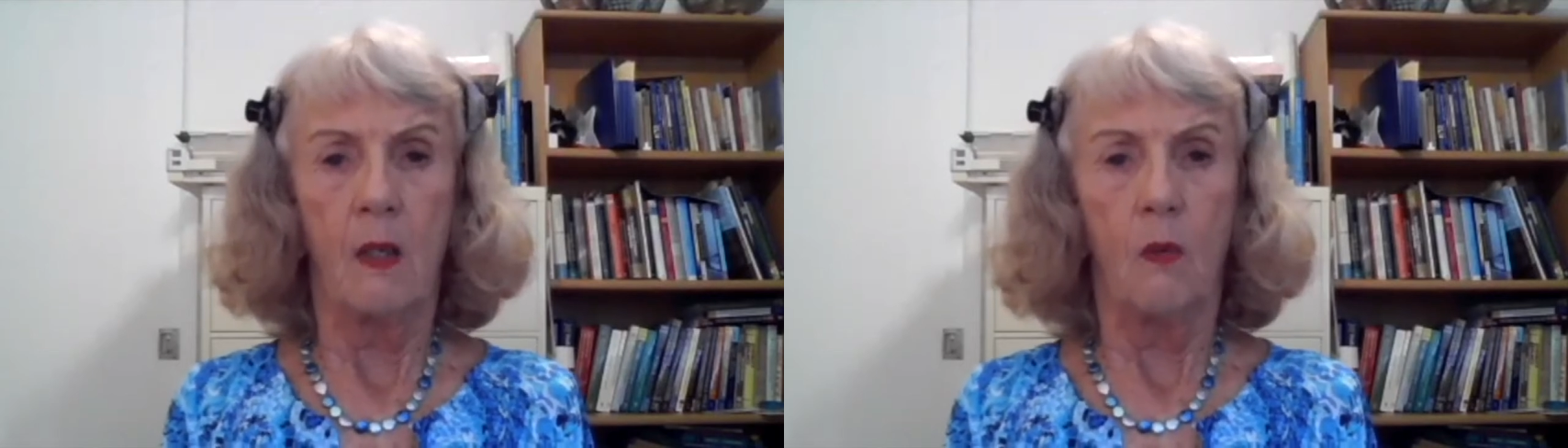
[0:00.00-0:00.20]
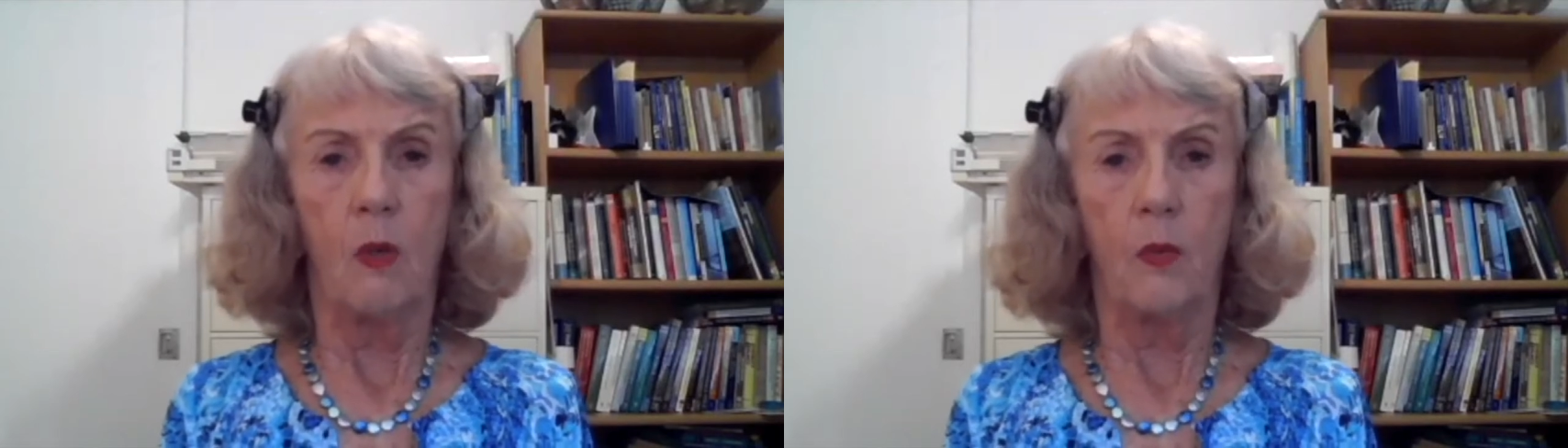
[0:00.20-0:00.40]

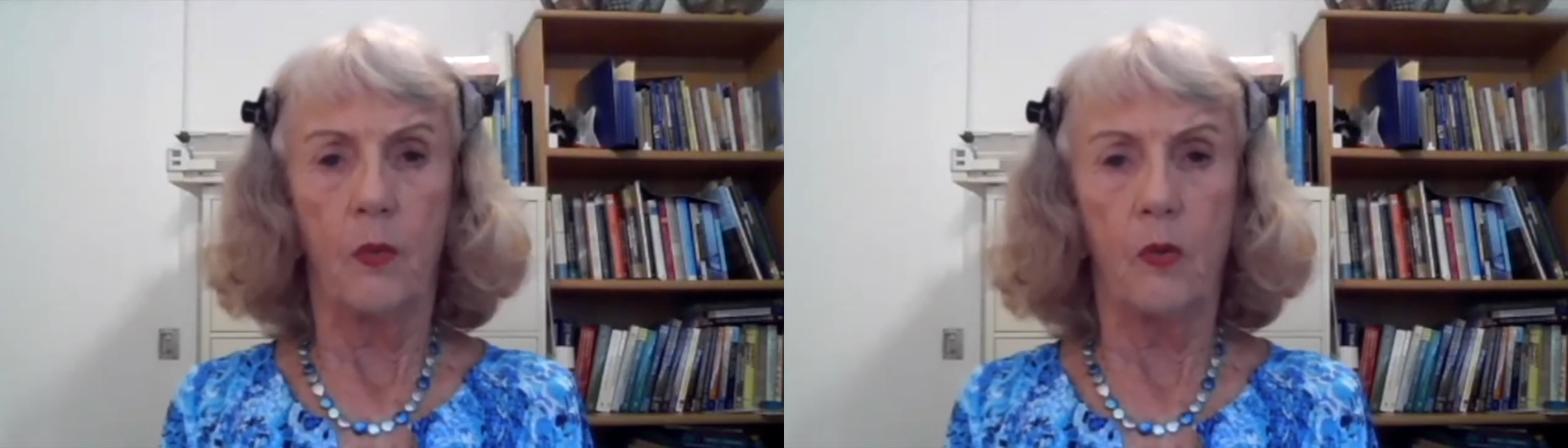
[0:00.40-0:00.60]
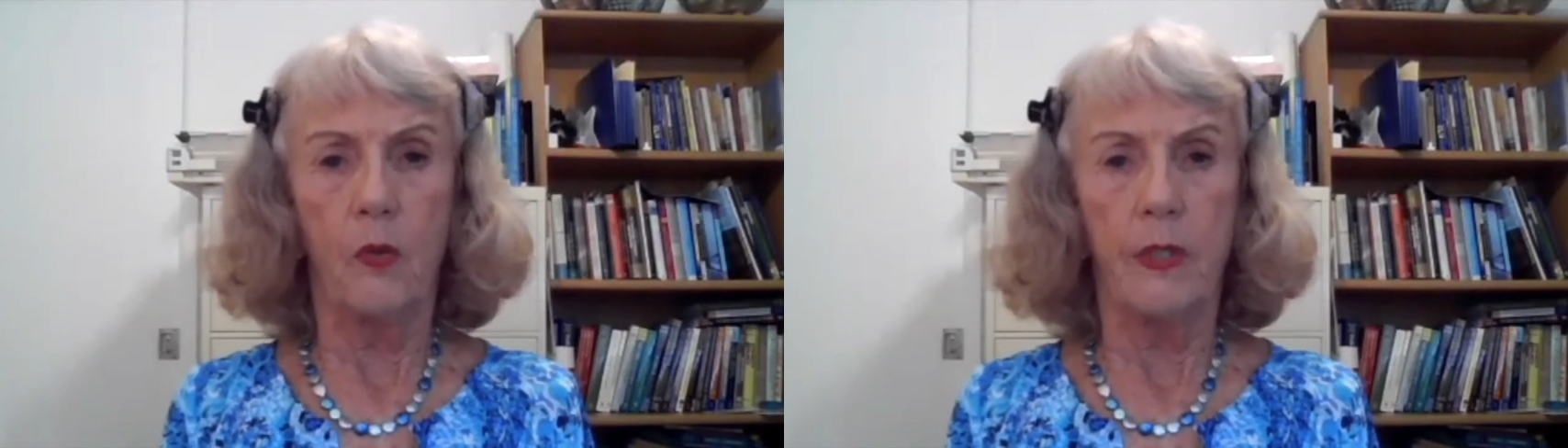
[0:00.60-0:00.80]
what we're
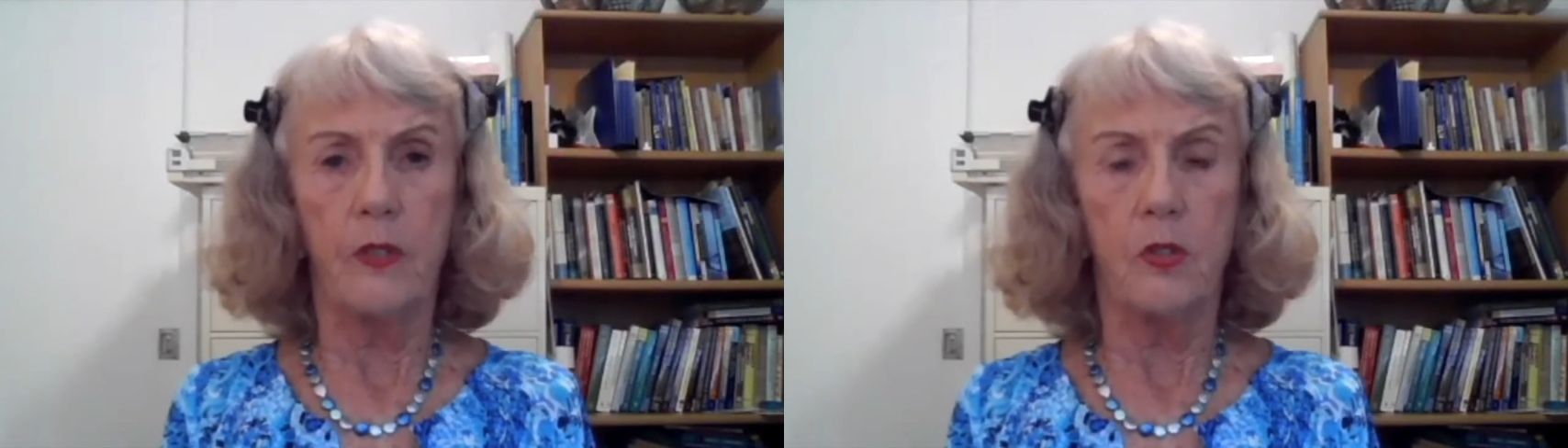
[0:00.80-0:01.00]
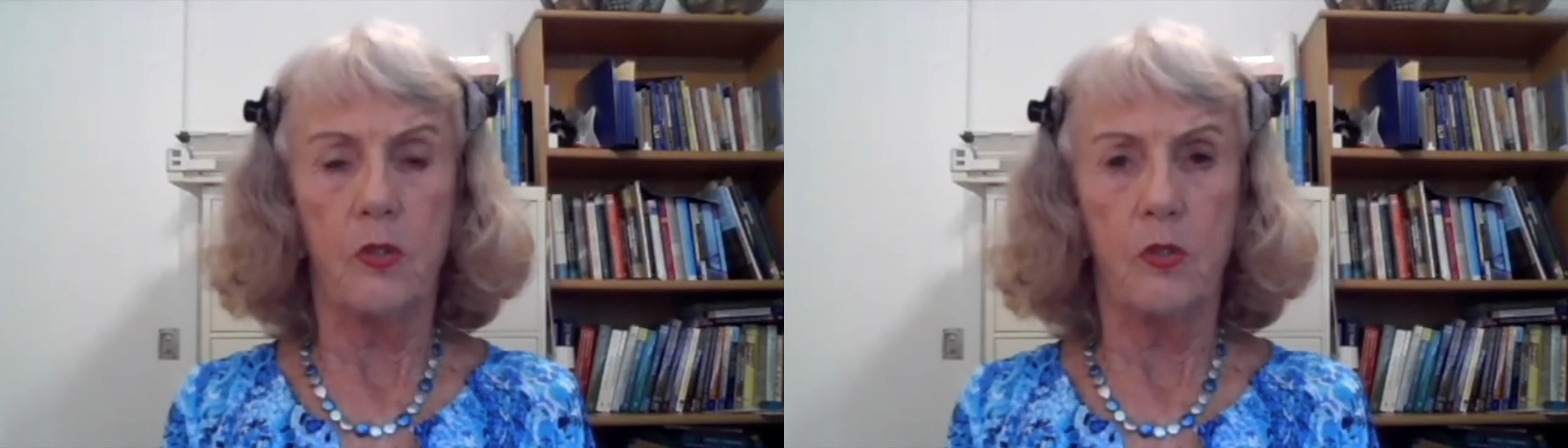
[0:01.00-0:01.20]
going to
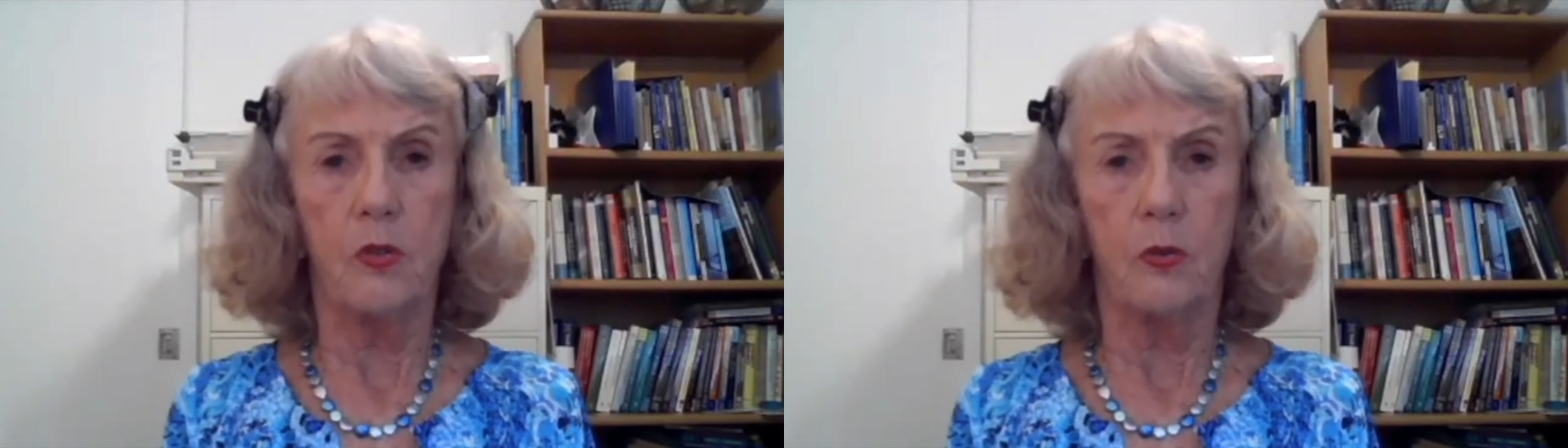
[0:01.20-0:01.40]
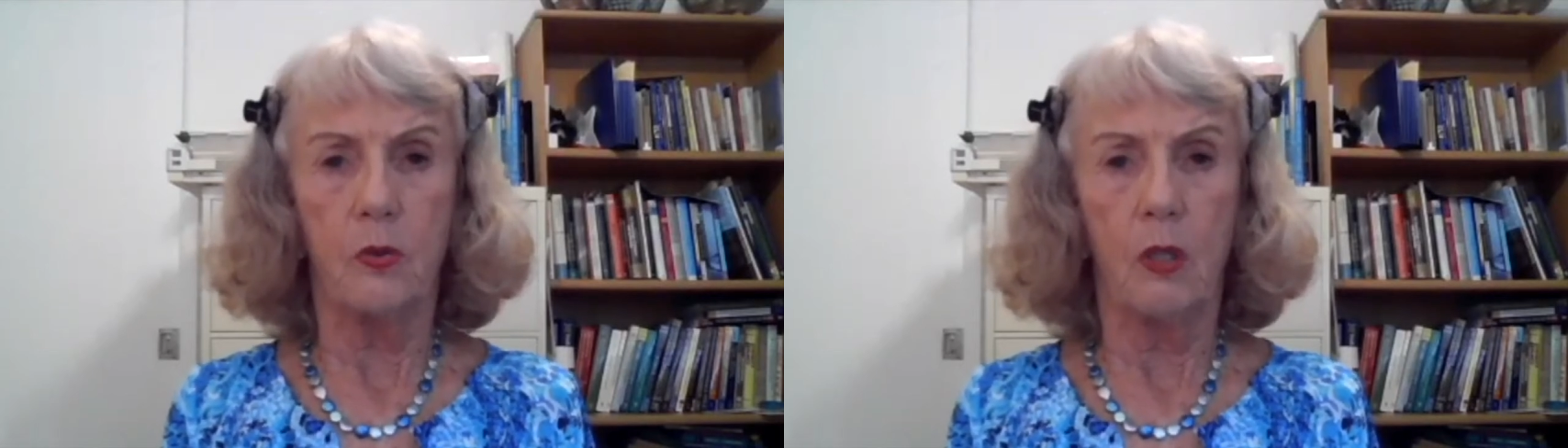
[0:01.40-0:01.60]

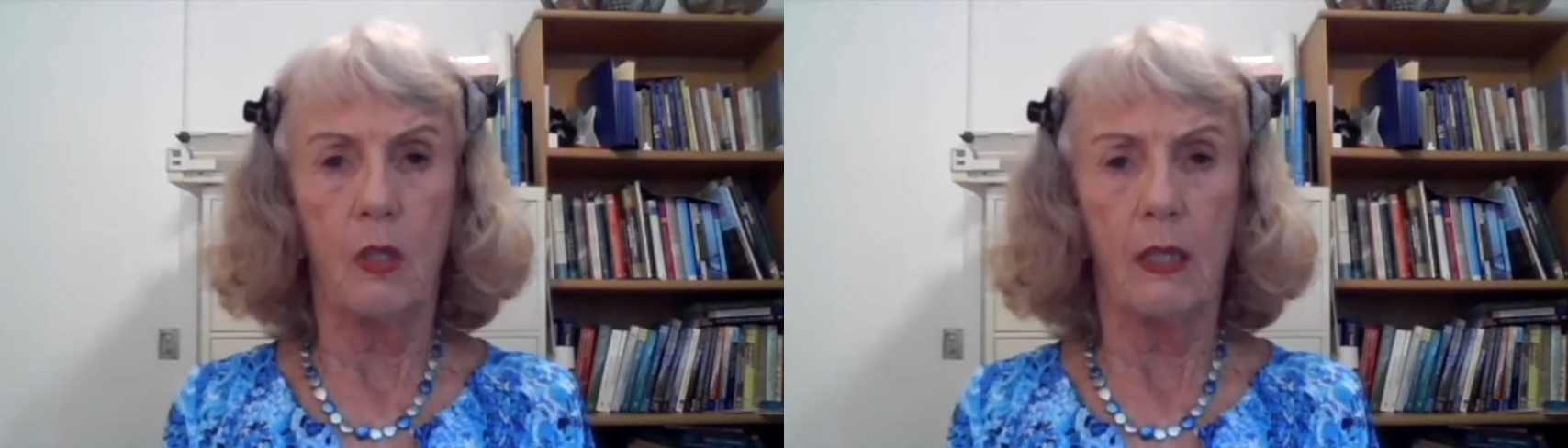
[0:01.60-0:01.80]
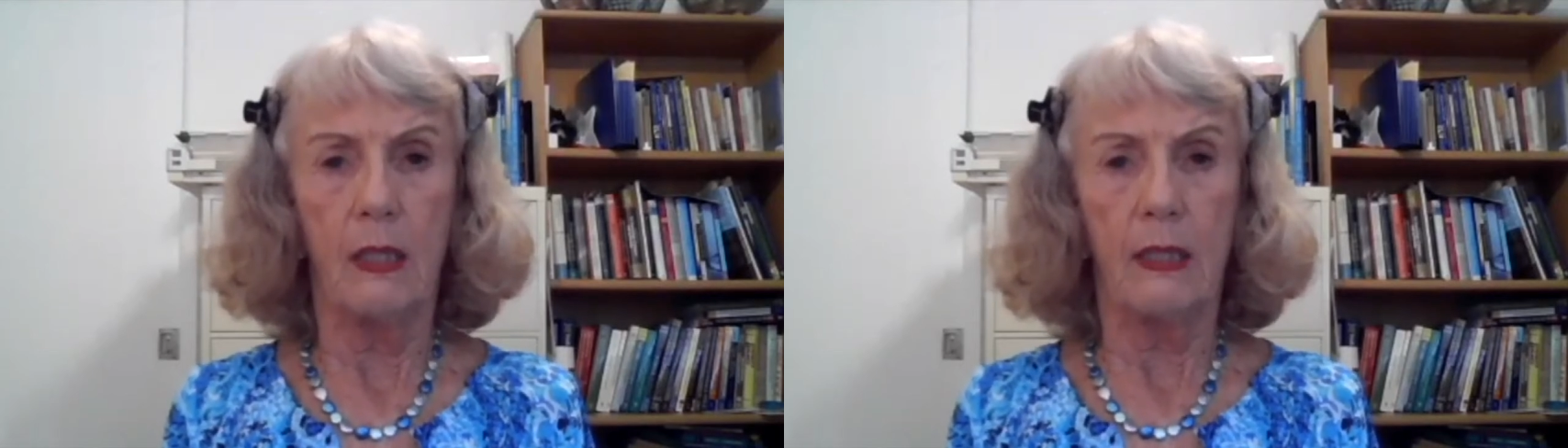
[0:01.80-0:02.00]
do
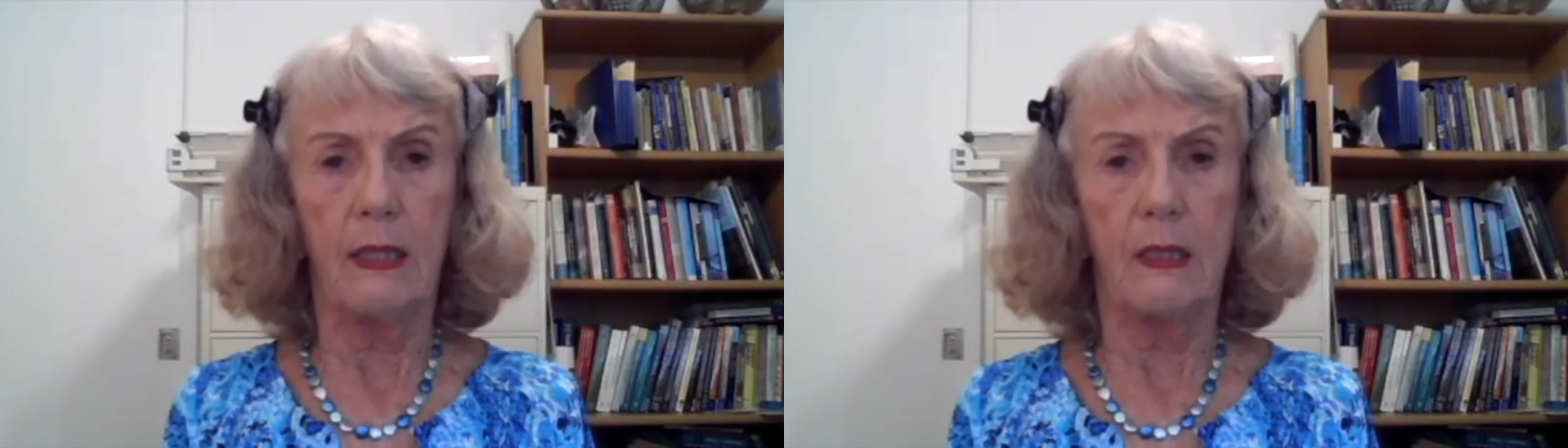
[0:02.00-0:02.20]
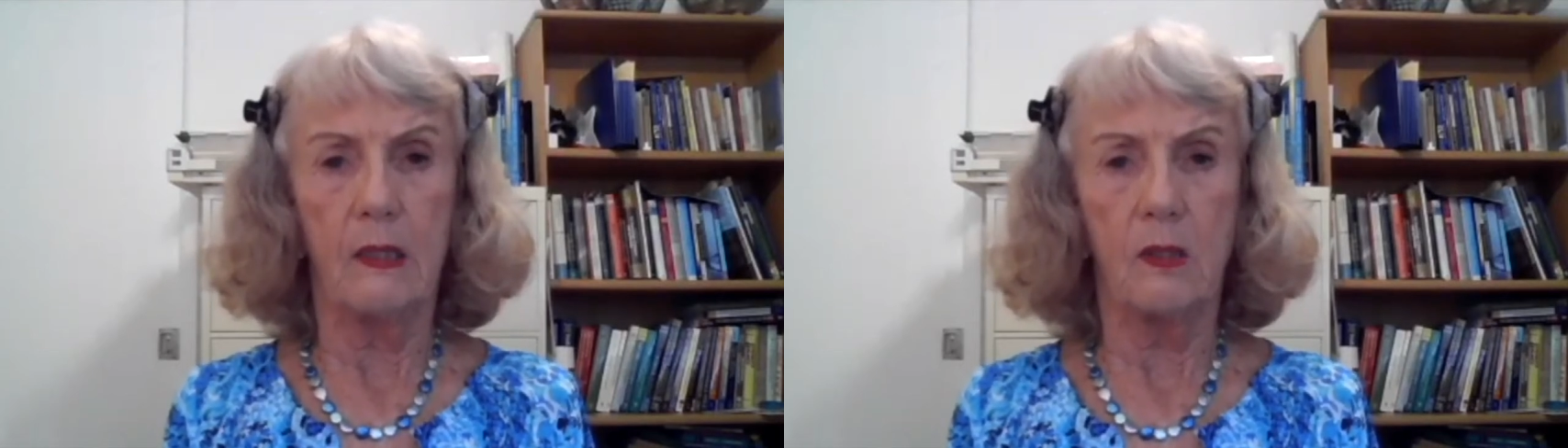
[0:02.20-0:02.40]

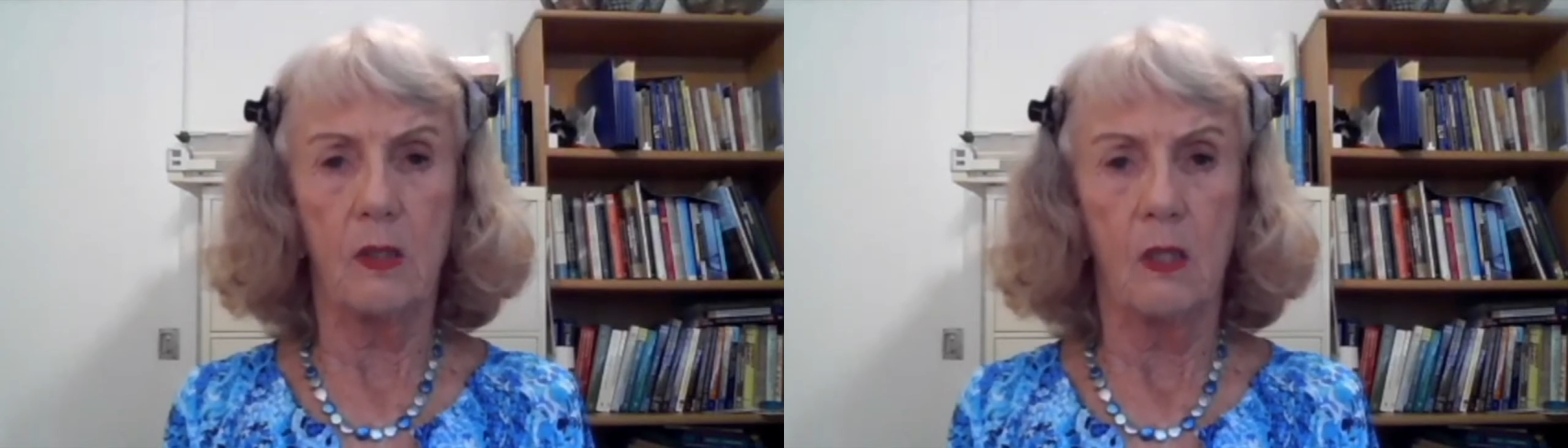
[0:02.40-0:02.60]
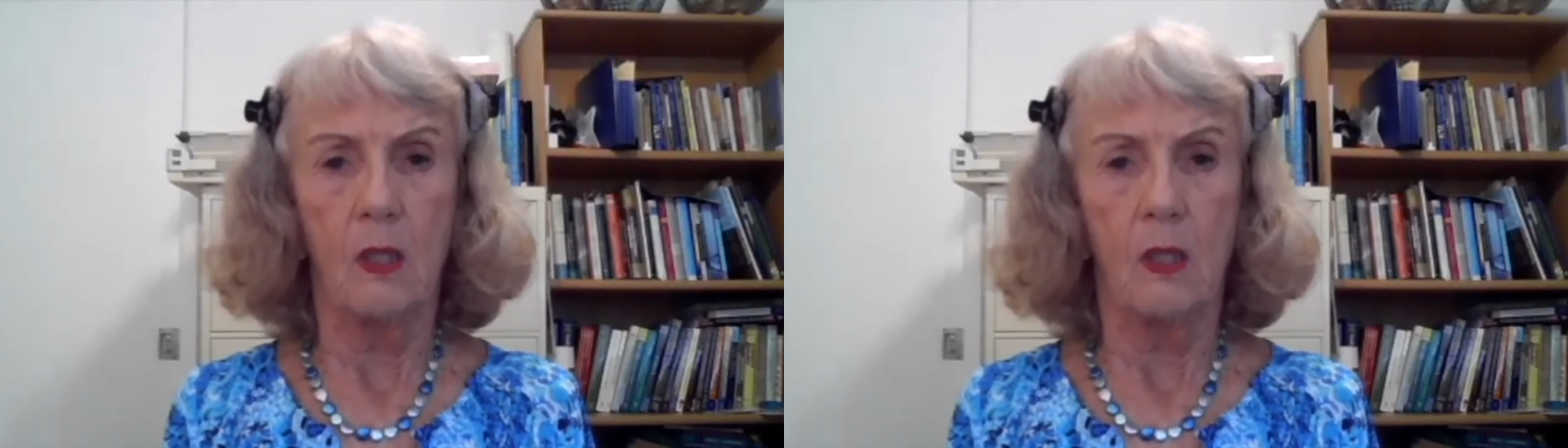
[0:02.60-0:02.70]
is